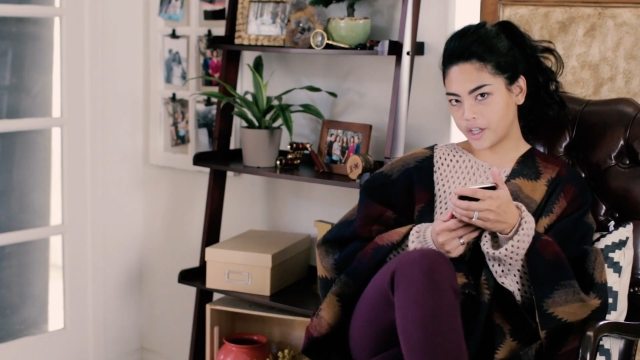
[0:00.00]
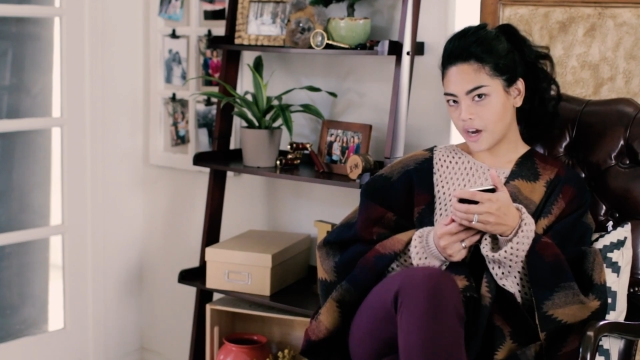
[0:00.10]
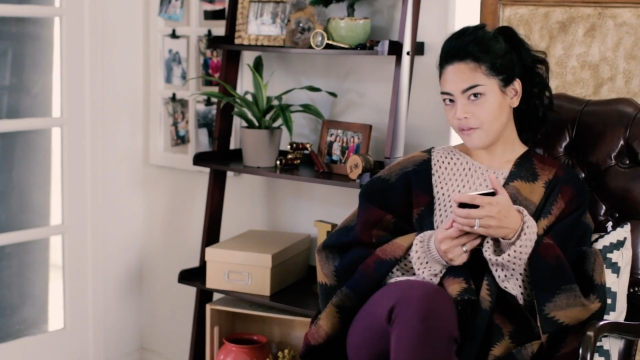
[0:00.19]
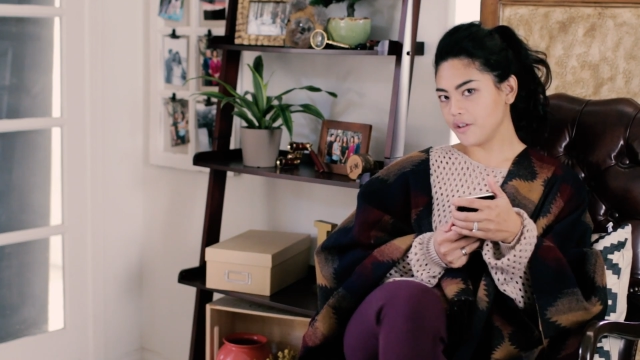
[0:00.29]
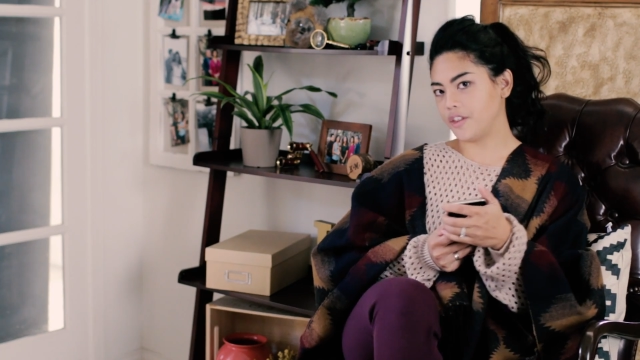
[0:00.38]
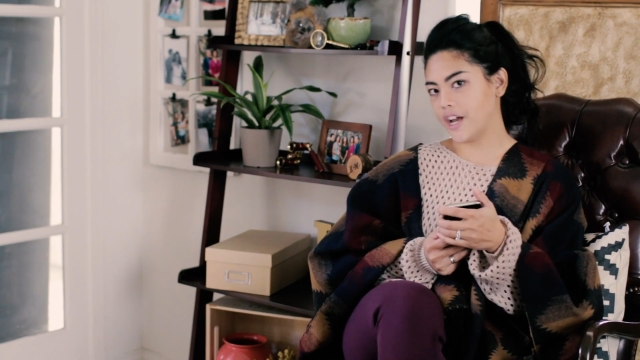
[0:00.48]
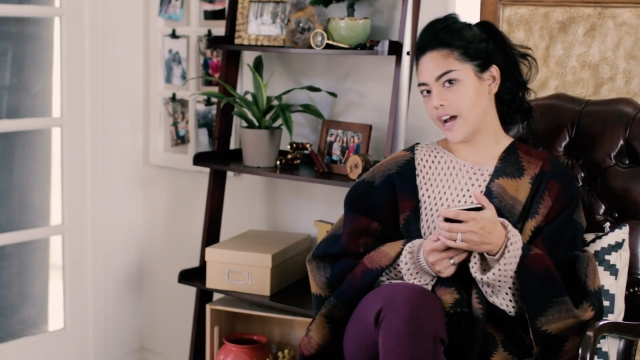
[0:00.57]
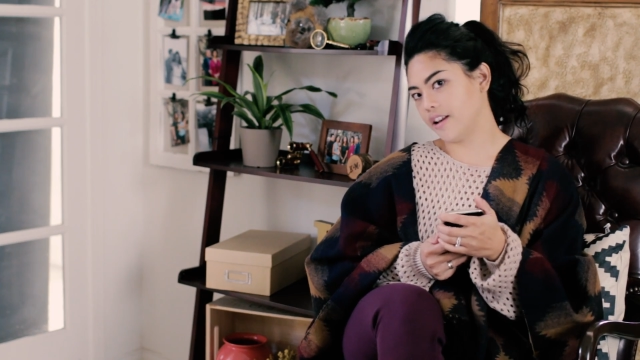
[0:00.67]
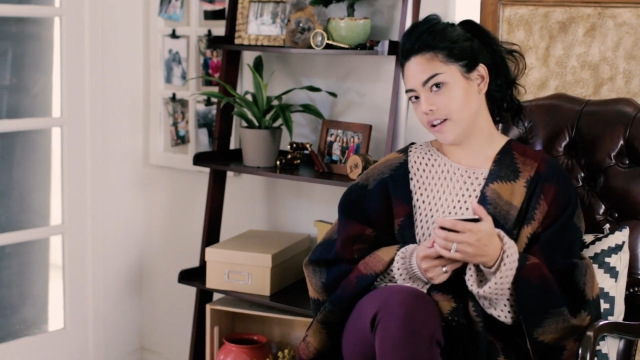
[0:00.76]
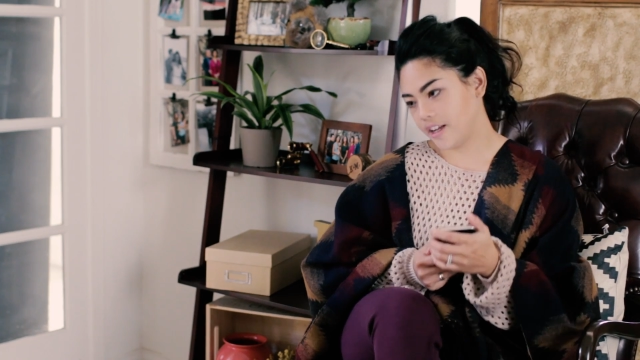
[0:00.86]
we covered
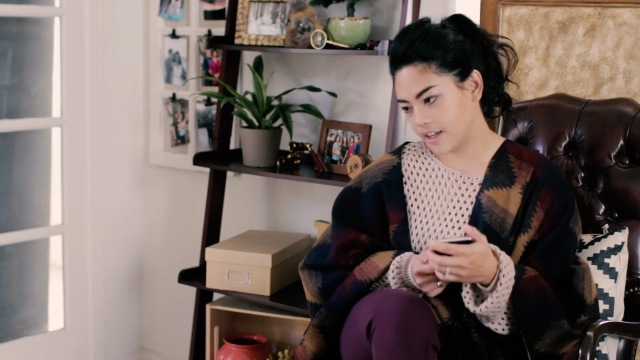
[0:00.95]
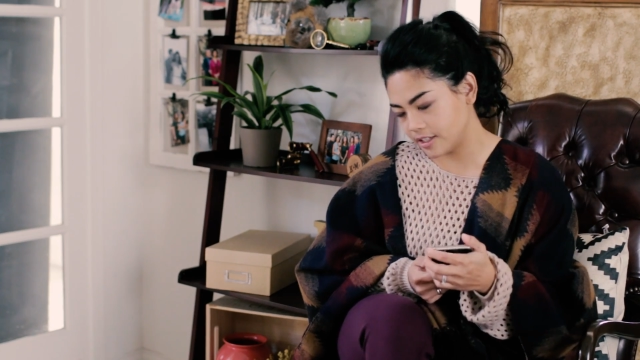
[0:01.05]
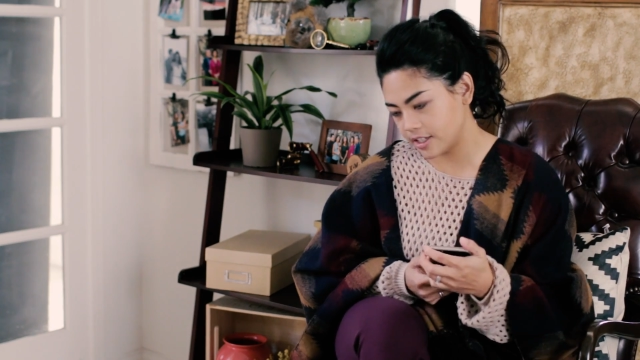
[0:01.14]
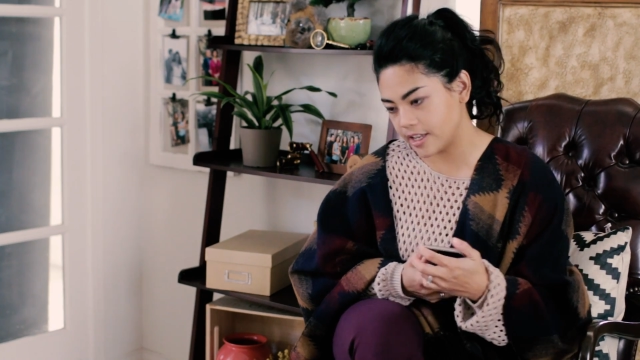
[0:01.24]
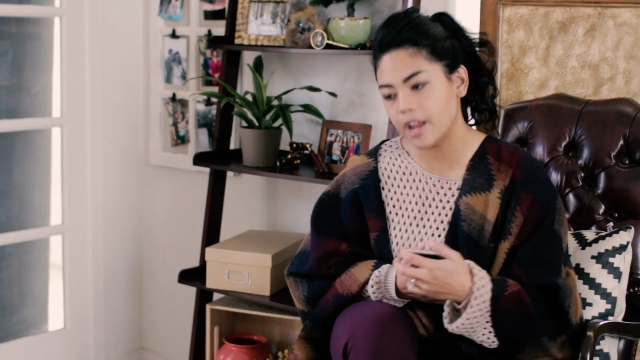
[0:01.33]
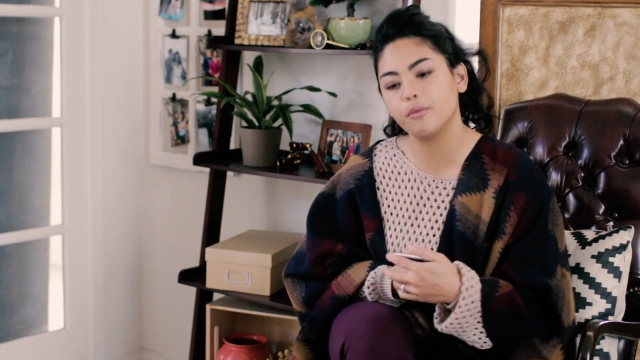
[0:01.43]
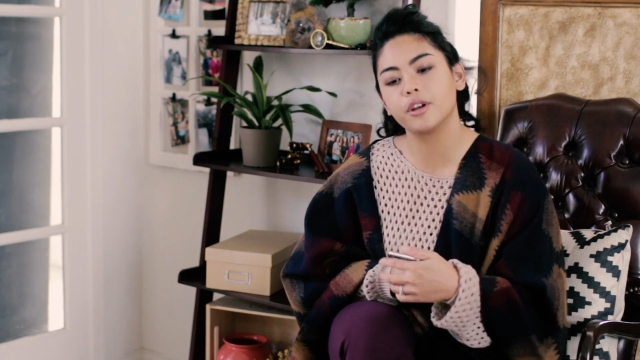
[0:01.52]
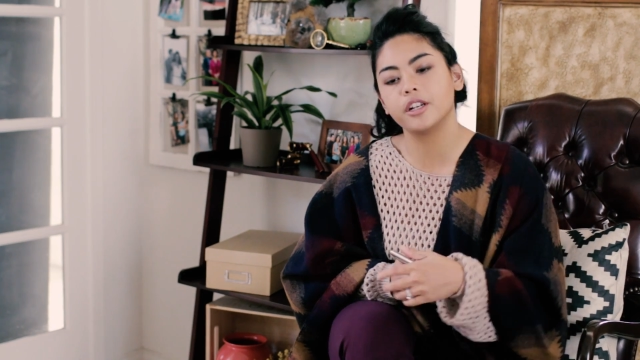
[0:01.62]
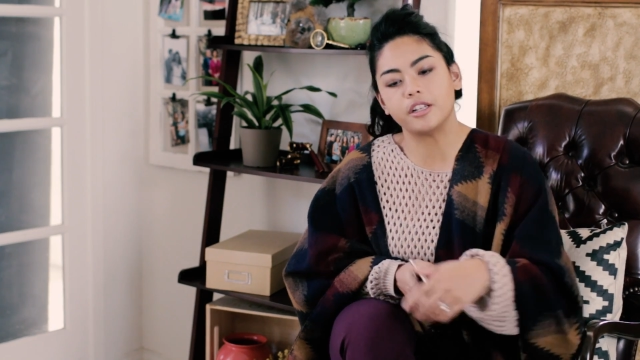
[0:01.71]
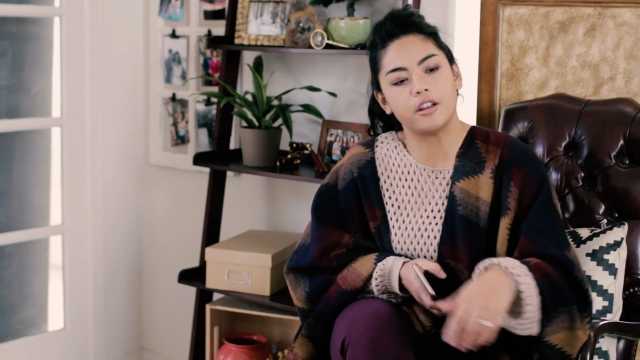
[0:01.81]
that, and today
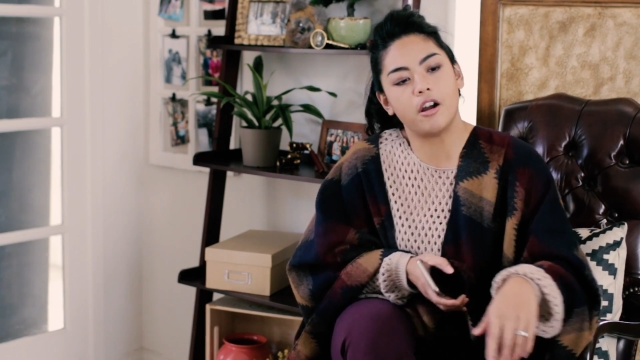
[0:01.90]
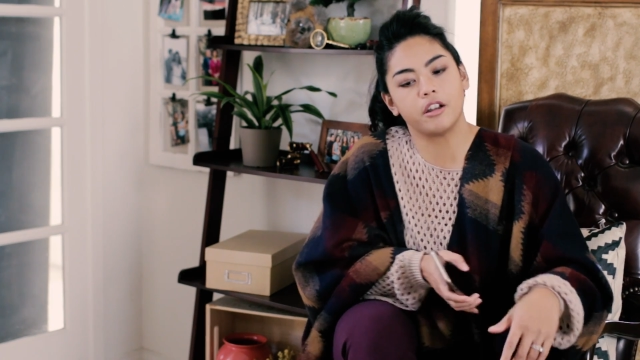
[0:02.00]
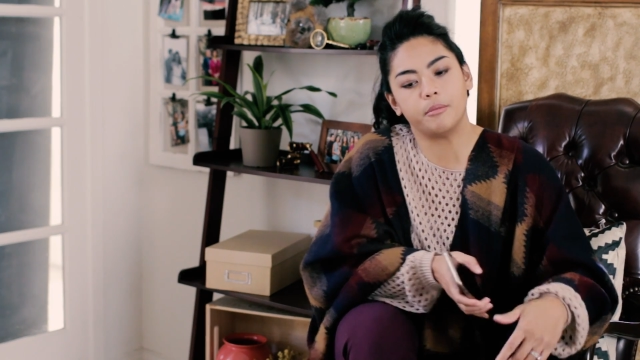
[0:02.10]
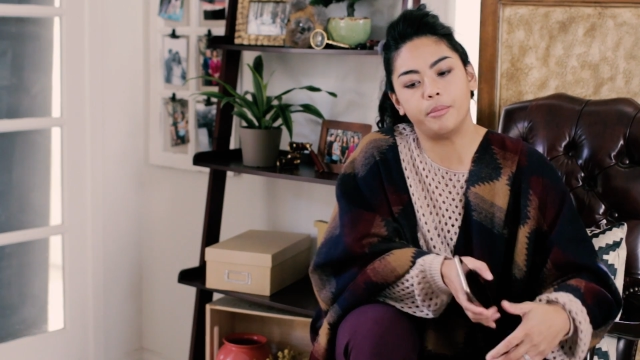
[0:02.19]
we're going to talk